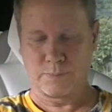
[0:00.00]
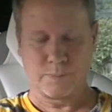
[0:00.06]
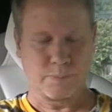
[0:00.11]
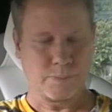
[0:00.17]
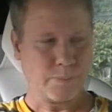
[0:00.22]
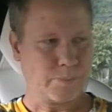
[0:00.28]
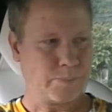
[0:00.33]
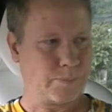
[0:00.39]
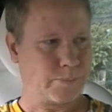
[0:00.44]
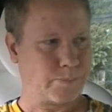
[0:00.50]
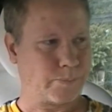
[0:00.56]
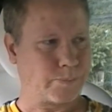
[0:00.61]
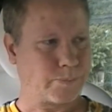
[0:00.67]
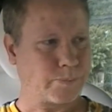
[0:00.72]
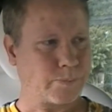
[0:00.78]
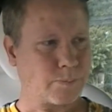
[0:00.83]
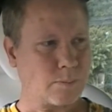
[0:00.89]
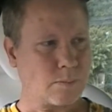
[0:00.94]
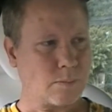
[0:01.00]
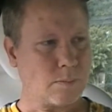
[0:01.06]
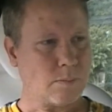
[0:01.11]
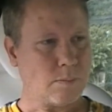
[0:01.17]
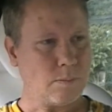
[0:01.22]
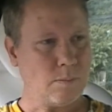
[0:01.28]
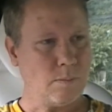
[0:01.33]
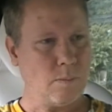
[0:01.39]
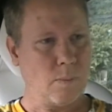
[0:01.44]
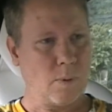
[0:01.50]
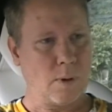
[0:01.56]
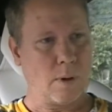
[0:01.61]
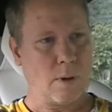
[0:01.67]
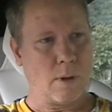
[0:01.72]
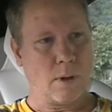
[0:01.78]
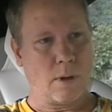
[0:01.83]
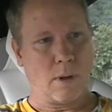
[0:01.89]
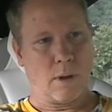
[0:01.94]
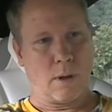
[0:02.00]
Nothing is said.